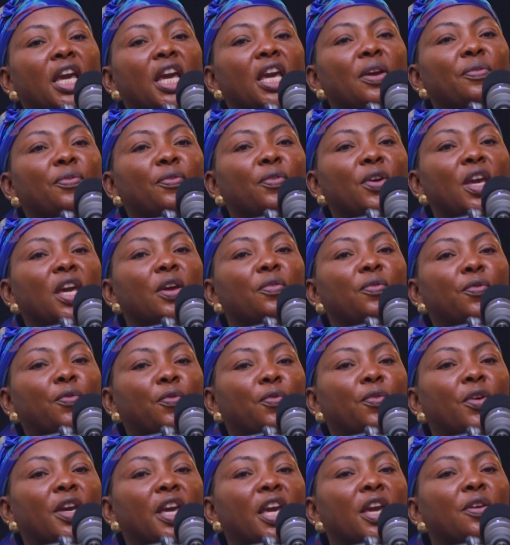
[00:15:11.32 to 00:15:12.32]

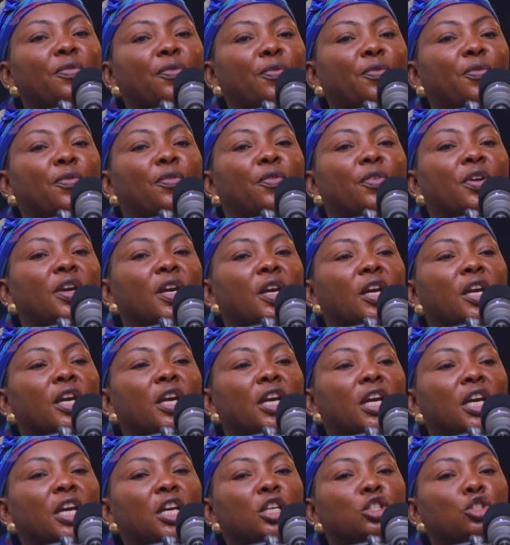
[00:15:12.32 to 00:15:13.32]
If
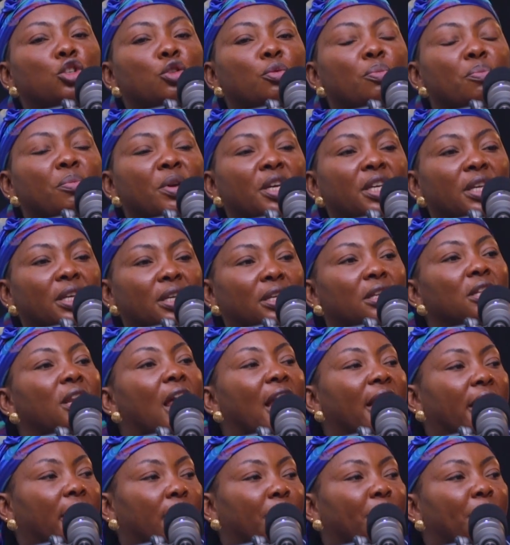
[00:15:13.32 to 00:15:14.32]
you meet
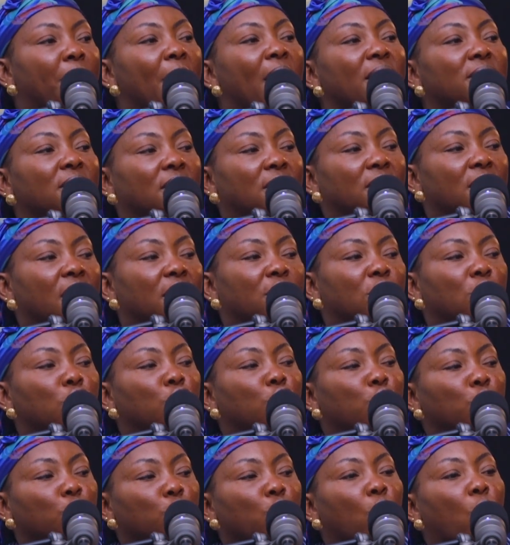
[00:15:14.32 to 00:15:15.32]
like partners,
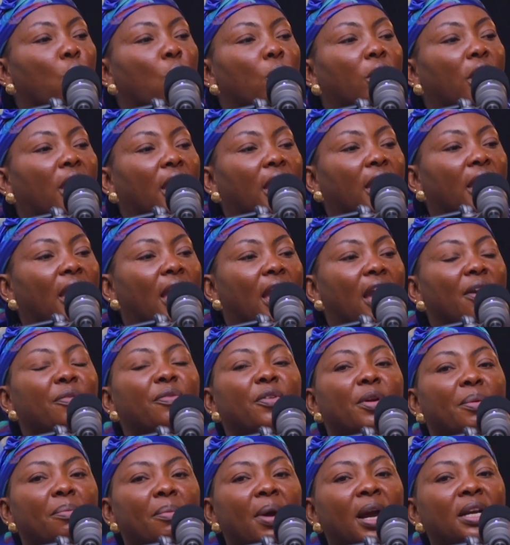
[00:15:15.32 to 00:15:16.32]
you should know, okay,
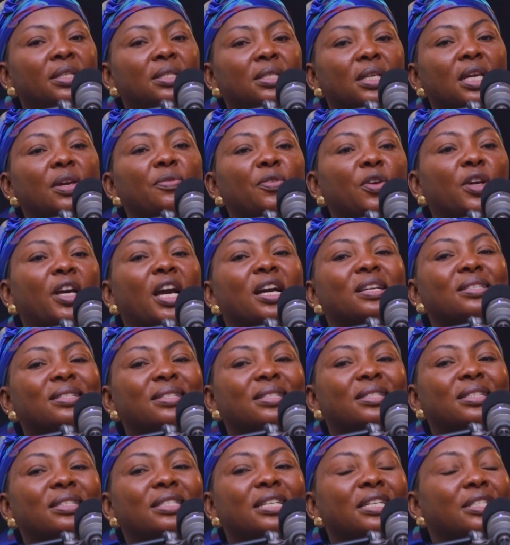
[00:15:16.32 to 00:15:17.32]
every month, if you
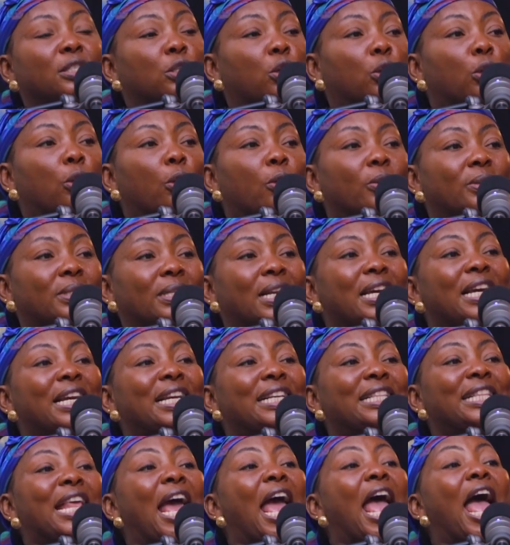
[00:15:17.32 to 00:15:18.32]
guys disclose
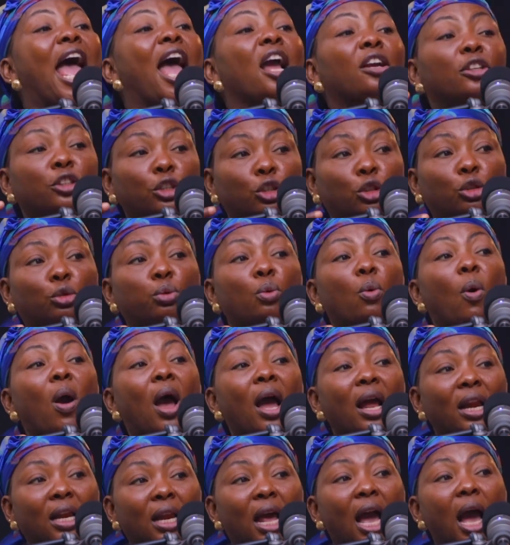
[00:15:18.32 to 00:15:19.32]
the
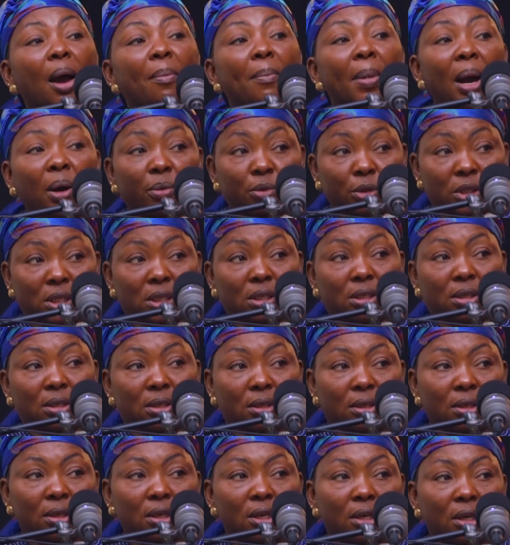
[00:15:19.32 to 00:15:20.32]
actual
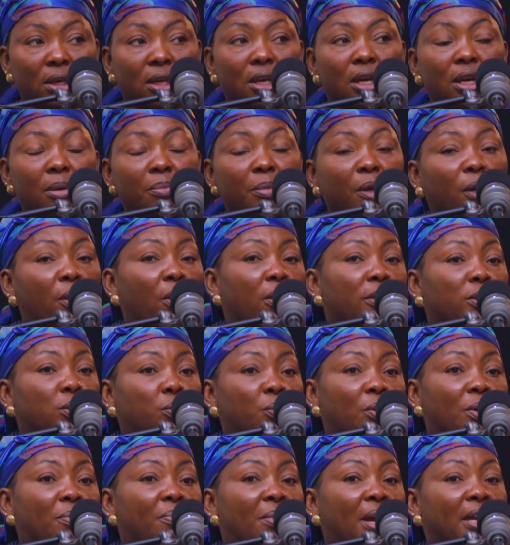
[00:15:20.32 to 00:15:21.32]
amounts,
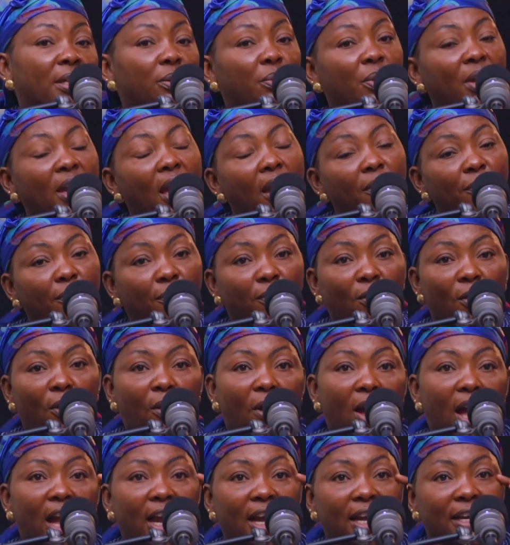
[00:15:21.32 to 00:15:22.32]
because women, we have
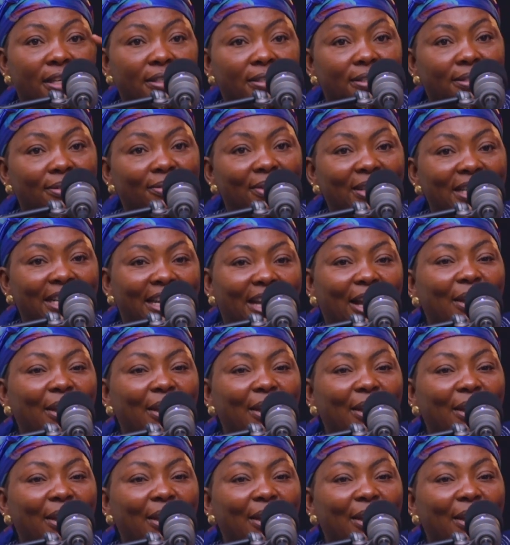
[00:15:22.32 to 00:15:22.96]
4 eyes when it